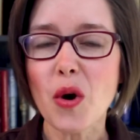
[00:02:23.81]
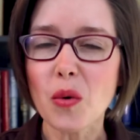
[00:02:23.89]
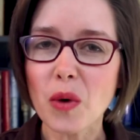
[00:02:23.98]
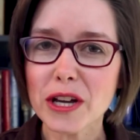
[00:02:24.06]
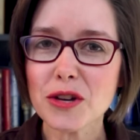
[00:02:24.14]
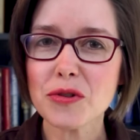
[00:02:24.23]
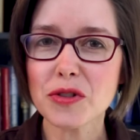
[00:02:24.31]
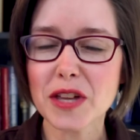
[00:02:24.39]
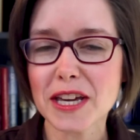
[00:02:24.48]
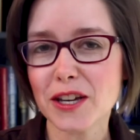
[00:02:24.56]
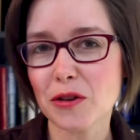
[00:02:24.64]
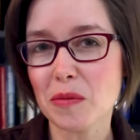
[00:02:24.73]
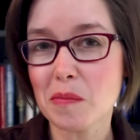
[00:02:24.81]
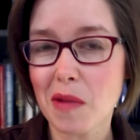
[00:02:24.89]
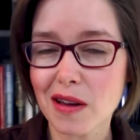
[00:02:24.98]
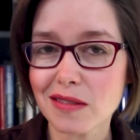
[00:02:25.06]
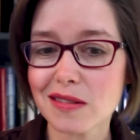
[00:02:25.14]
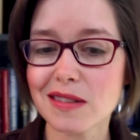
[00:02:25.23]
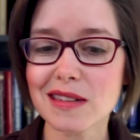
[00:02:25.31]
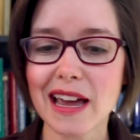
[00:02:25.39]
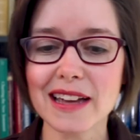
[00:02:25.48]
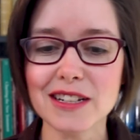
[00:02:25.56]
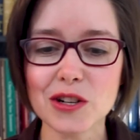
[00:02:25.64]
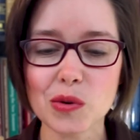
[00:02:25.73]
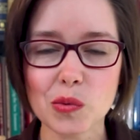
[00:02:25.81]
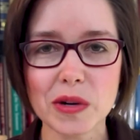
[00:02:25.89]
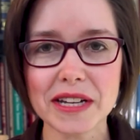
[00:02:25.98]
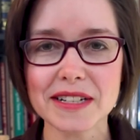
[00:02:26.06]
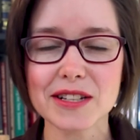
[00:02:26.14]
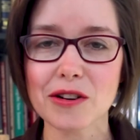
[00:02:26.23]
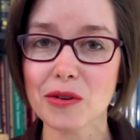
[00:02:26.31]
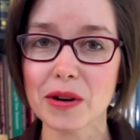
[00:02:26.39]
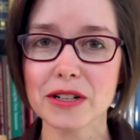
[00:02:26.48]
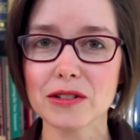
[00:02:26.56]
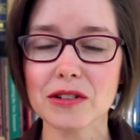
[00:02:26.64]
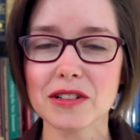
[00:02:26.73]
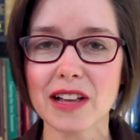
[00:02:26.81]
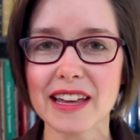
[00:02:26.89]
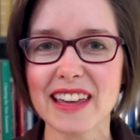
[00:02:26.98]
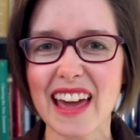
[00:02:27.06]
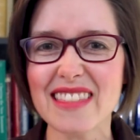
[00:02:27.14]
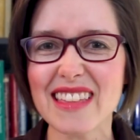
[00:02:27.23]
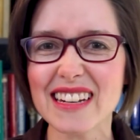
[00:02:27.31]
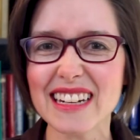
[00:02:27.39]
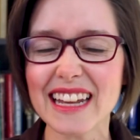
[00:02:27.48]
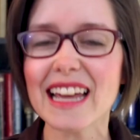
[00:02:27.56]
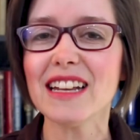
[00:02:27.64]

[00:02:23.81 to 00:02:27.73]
what you think your months and your weeks are going to look like, and then